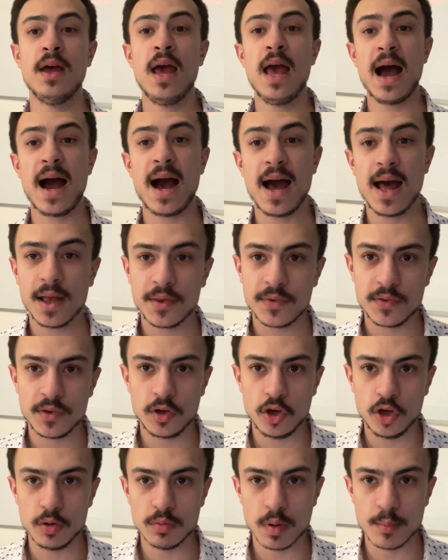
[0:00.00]
hack the
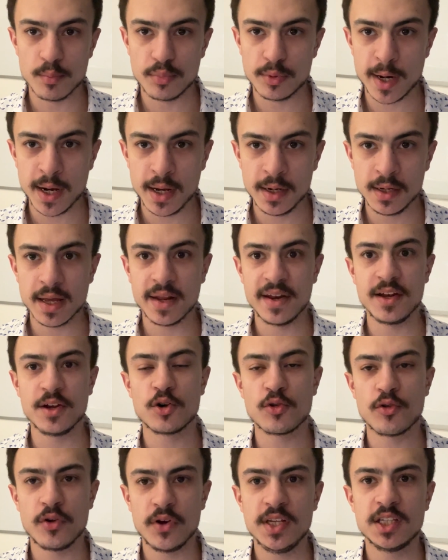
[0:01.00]
human brain and
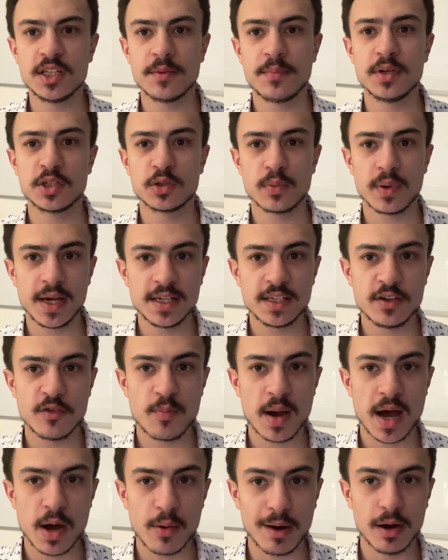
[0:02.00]
increase the persuasive
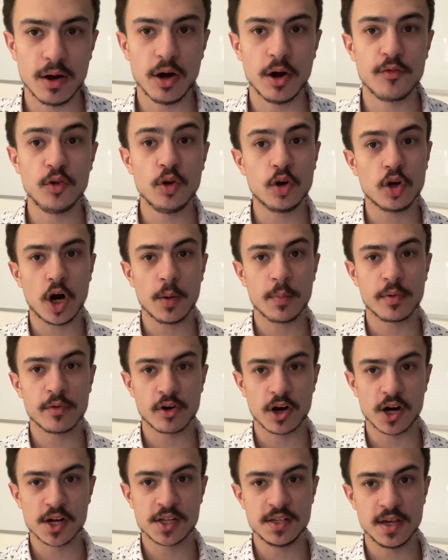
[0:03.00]
power of your
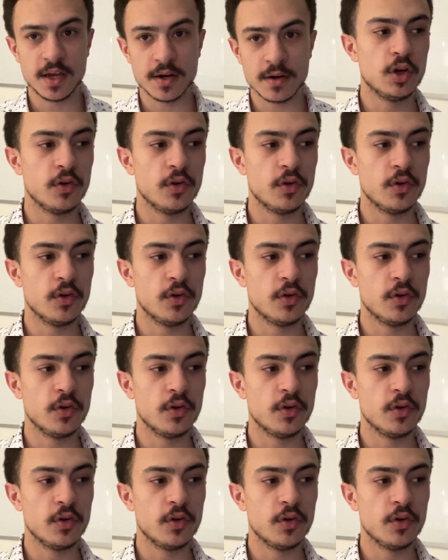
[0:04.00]
copywriting.